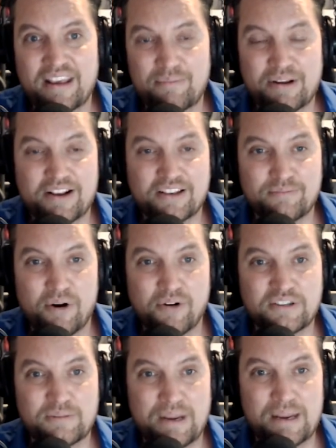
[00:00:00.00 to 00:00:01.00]
because
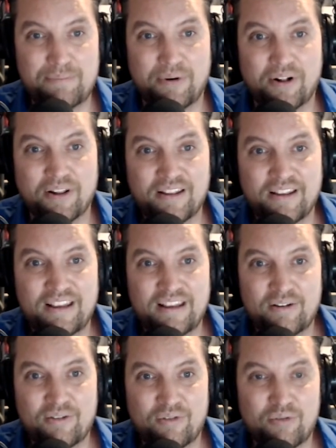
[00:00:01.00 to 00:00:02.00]
most people
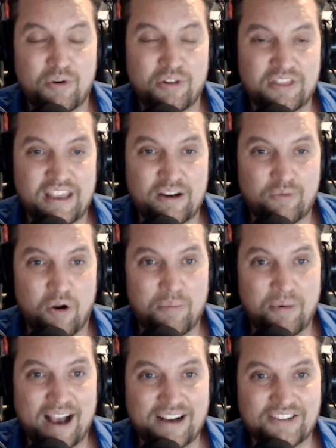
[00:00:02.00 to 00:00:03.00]
will think
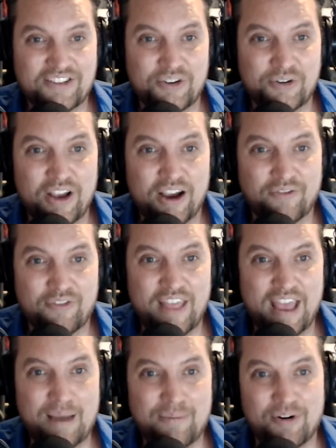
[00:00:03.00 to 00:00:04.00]
Roblox is too young for
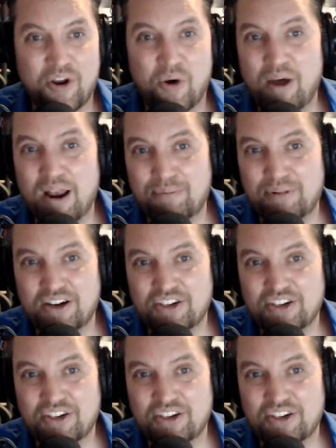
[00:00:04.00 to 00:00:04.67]
them or don't want to play a